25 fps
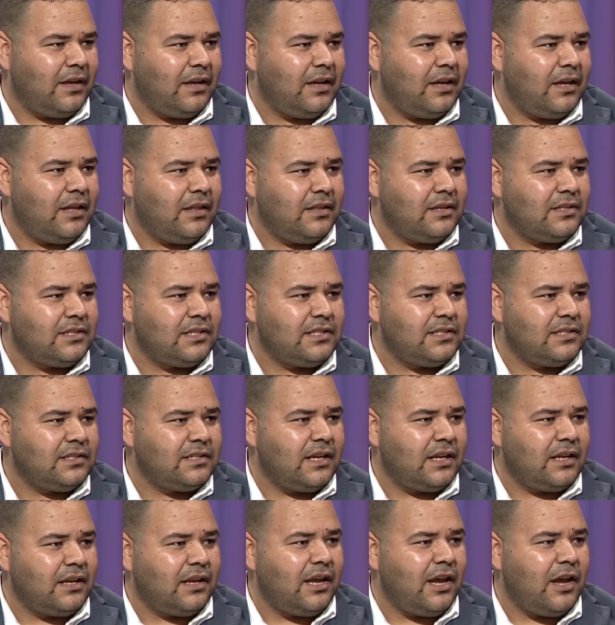Mm. This is
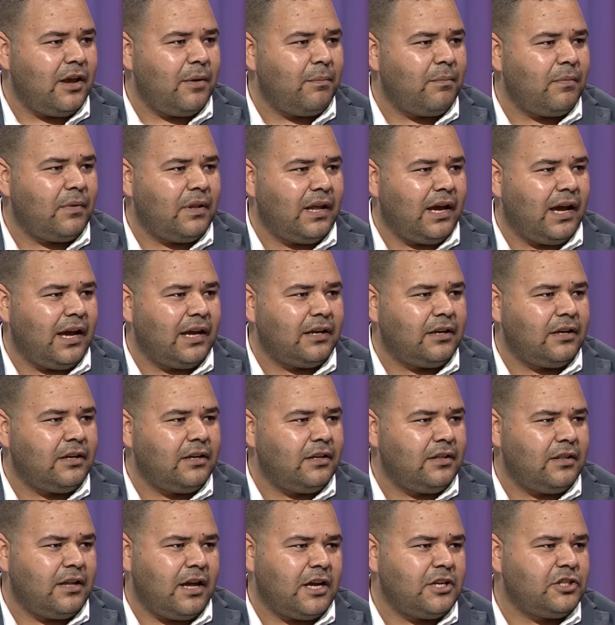came like
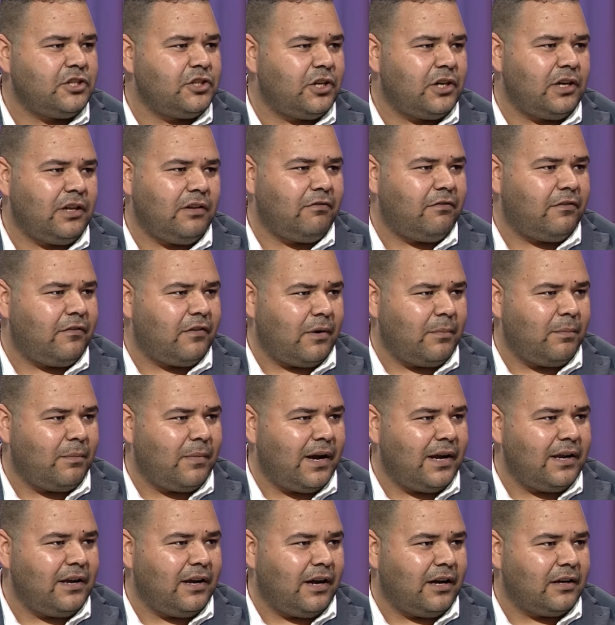natural from
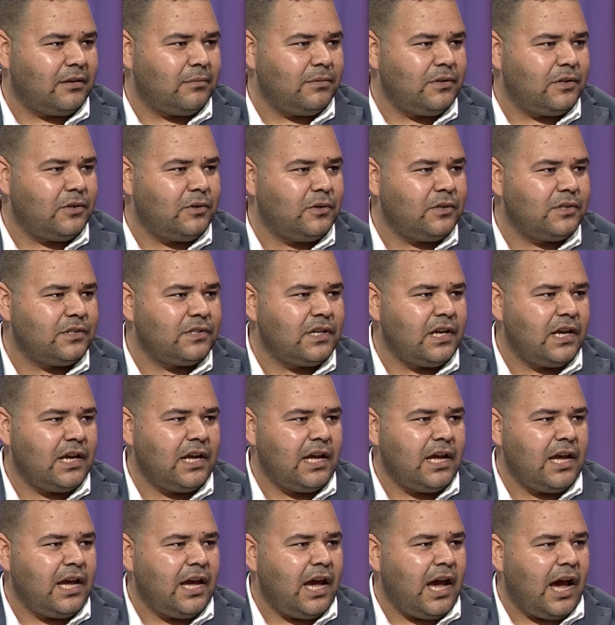my heart, because
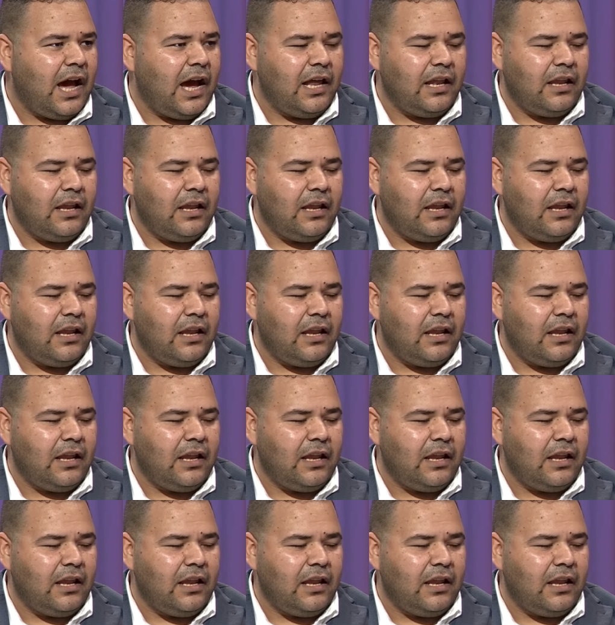I